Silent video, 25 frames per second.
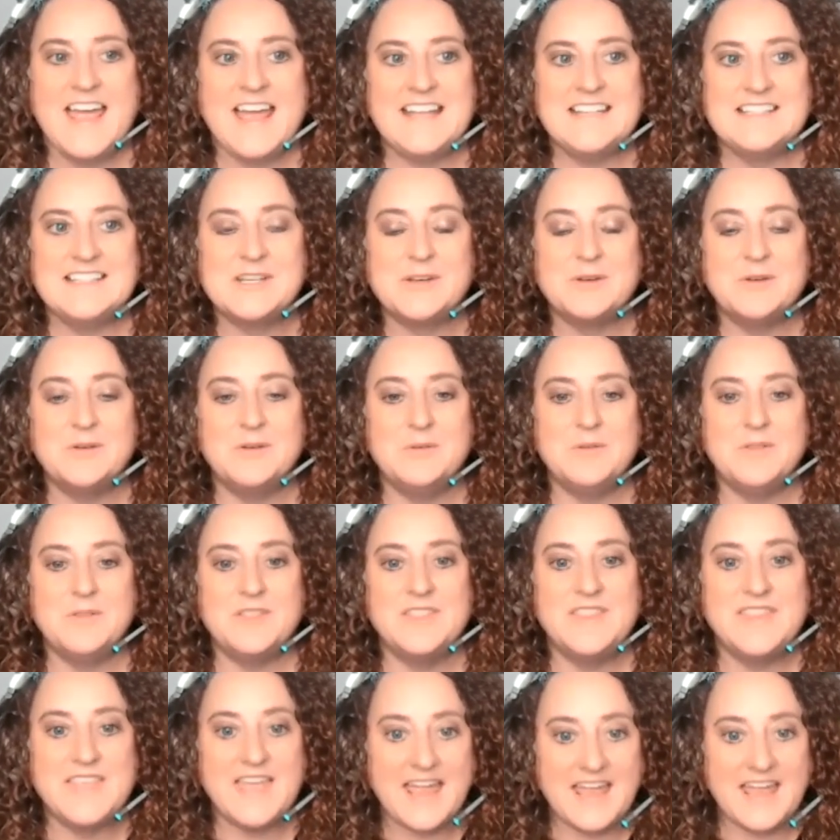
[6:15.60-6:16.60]
And so
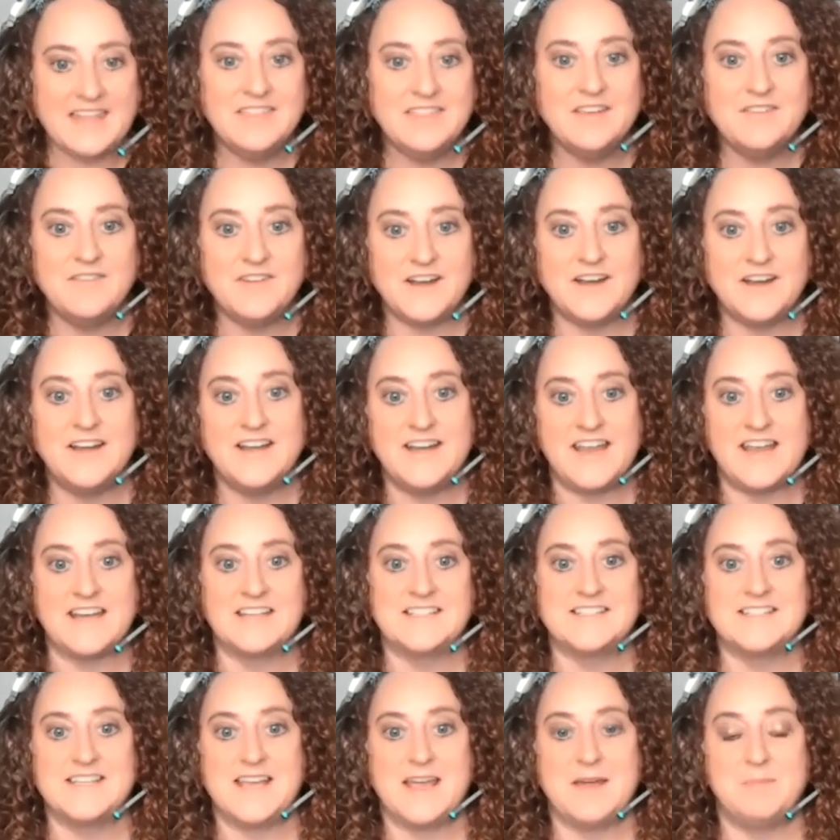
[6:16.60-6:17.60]
then the very
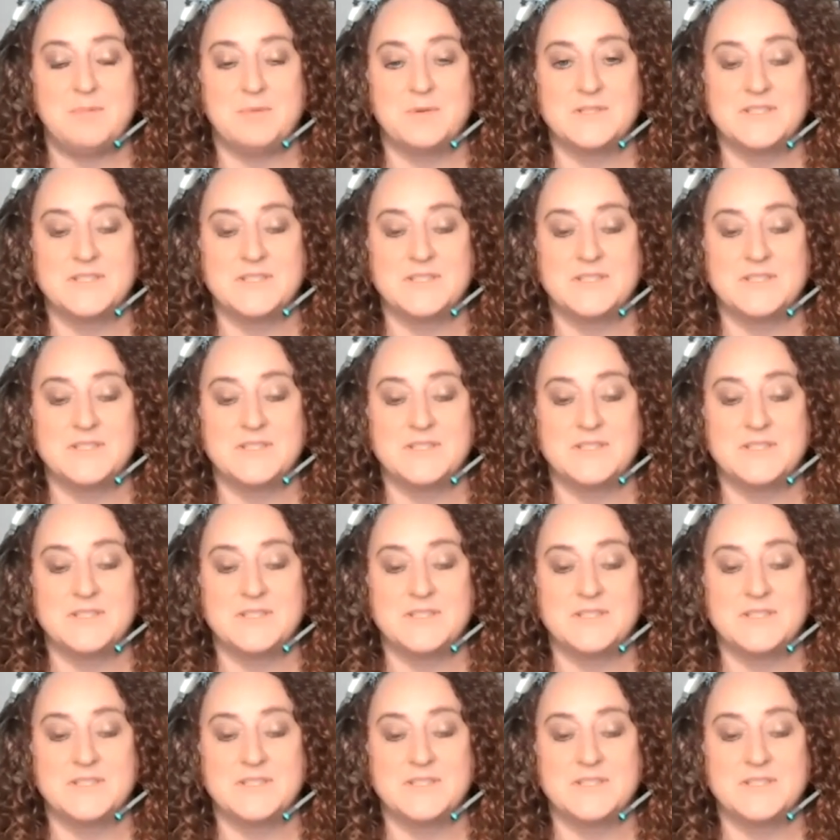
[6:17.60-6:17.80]
next step